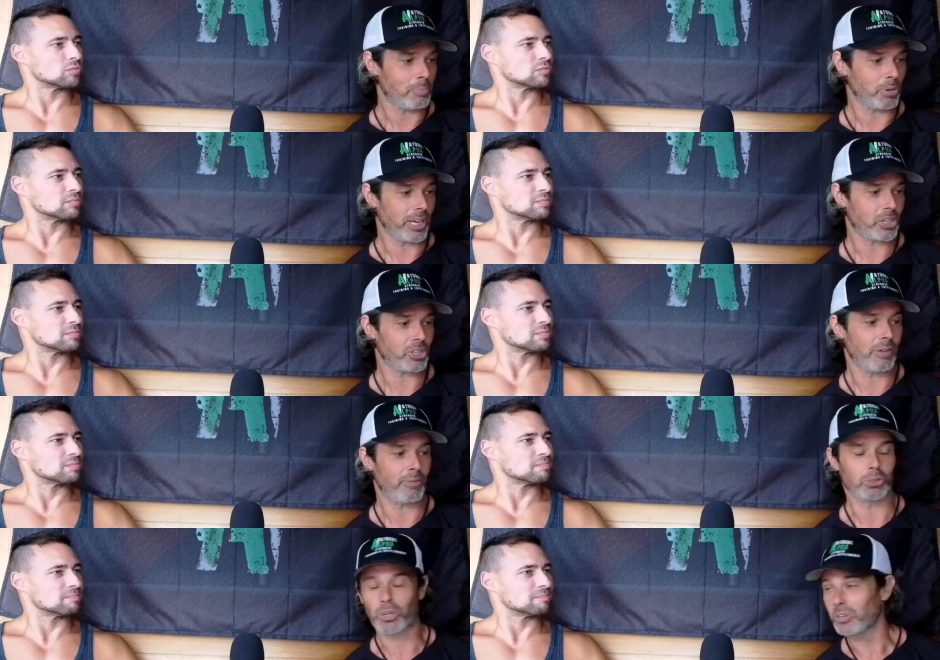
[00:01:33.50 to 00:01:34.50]
Speaker 1: the production
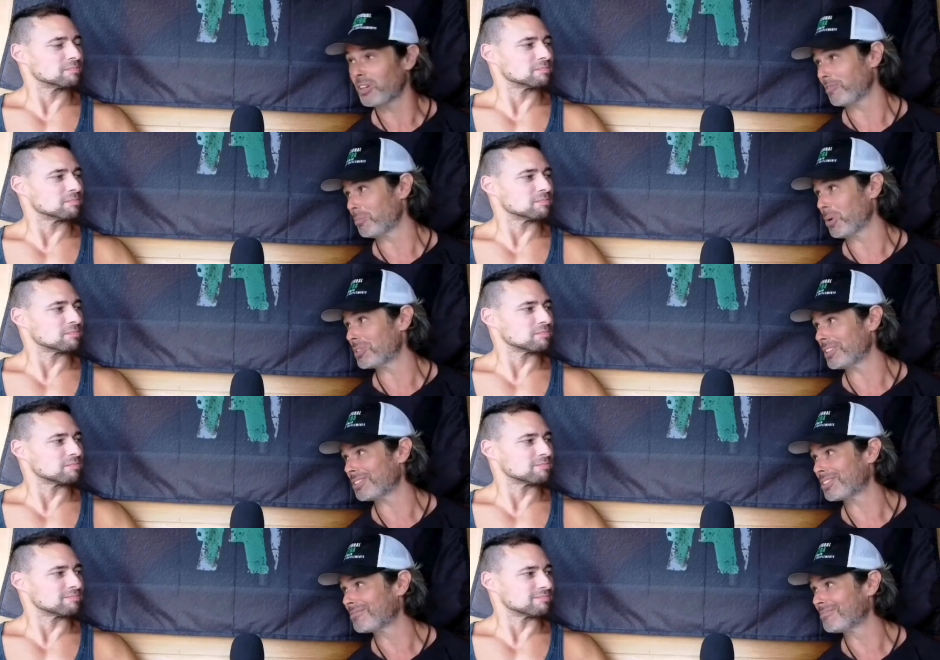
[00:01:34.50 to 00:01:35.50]
of alternative
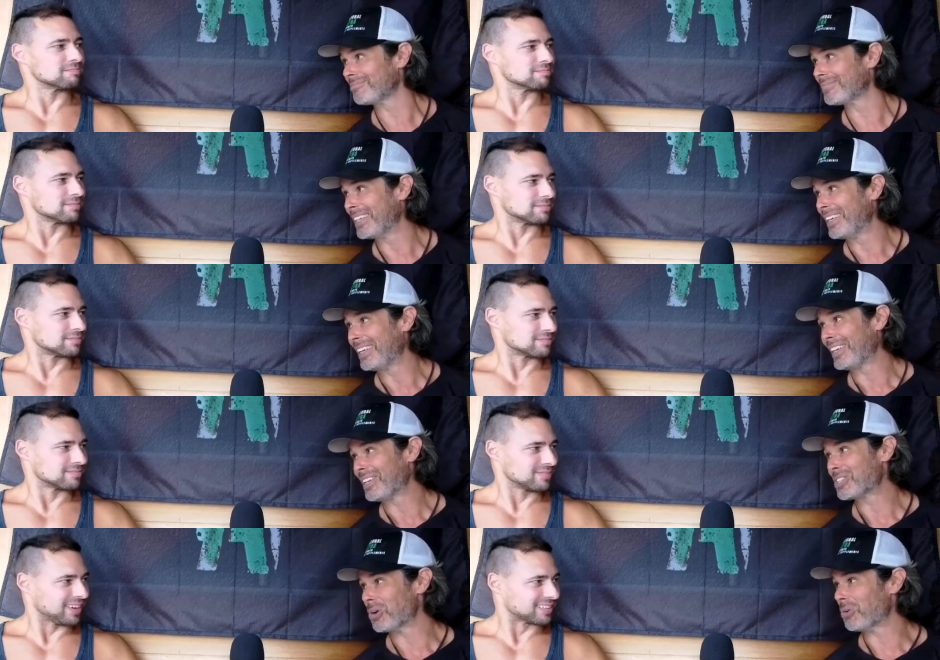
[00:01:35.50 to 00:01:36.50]
proteins.
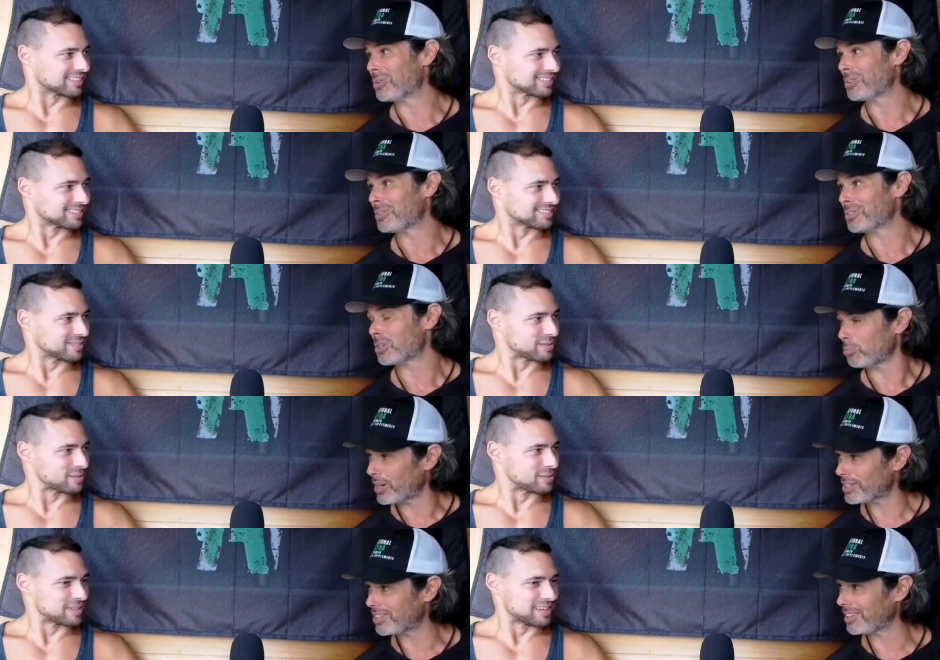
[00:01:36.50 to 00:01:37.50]
So,
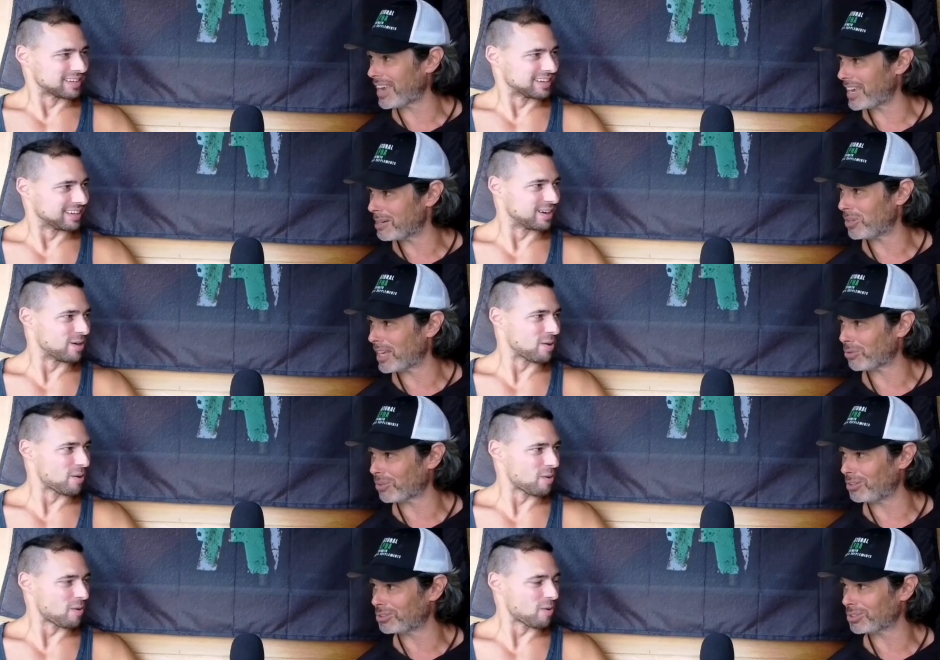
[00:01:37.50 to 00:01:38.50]
suppressing animal
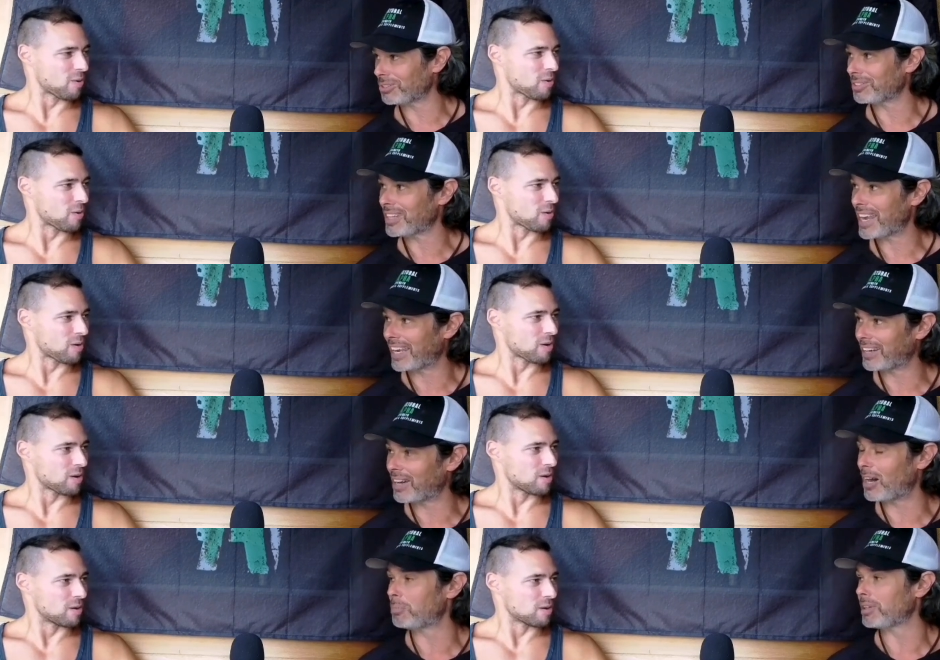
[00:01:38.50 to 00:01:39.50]
agriculture
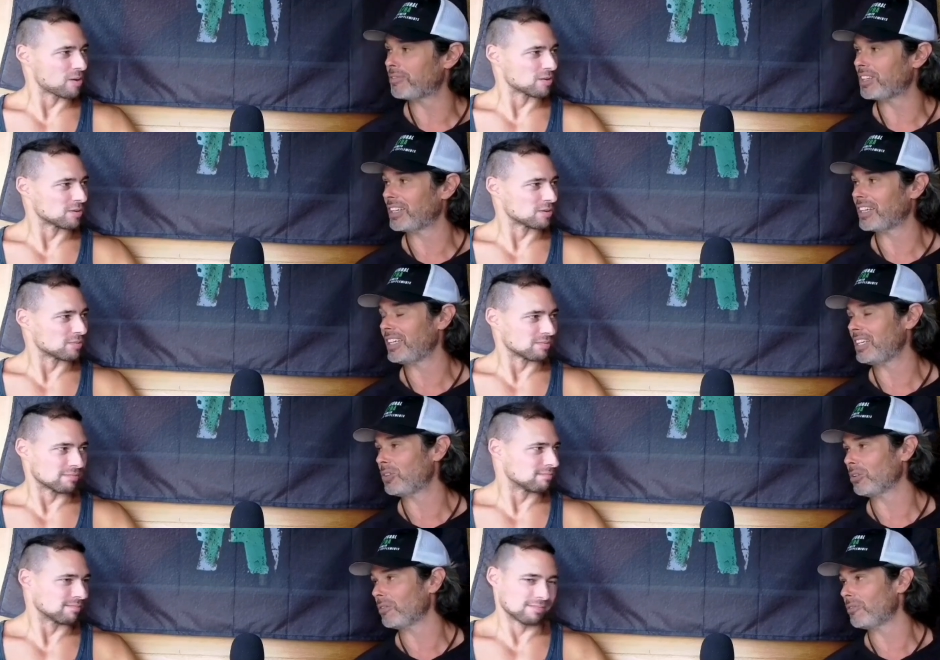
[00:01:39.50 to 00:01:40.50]
and uplifting
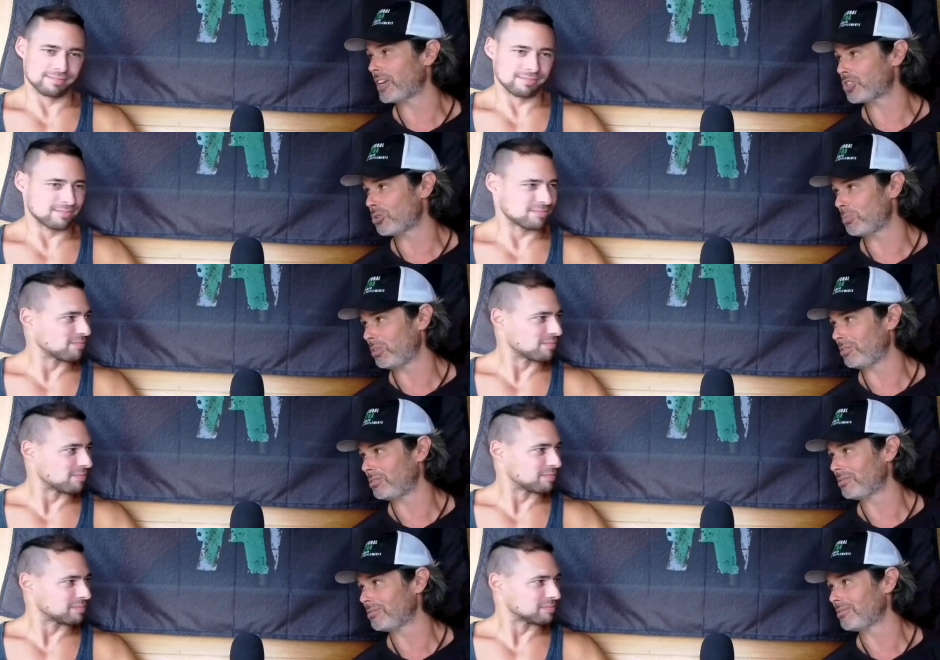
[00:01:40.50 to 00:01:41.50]
either
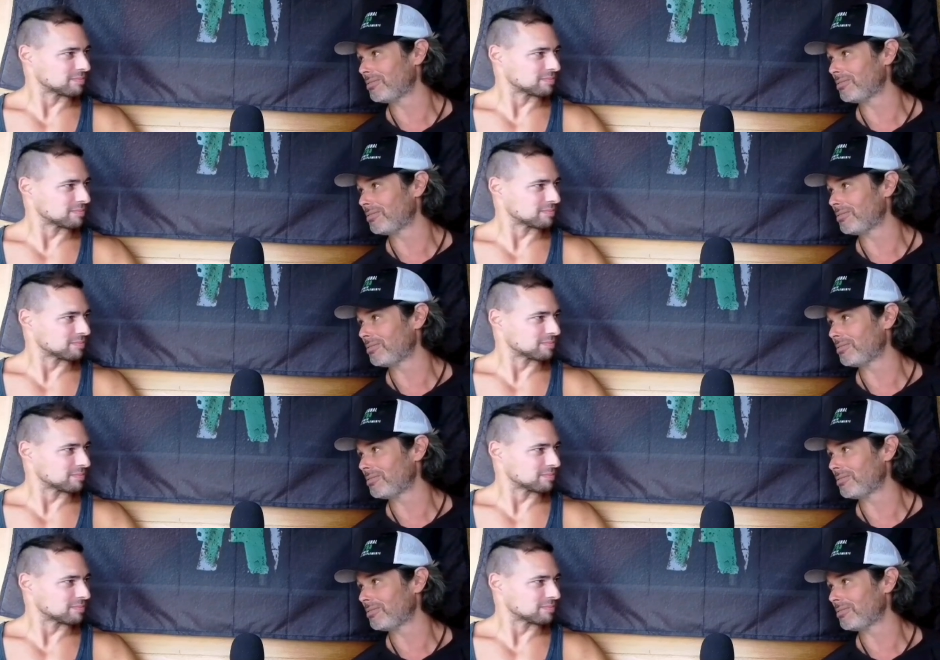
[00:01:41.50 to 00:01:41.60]
vegetable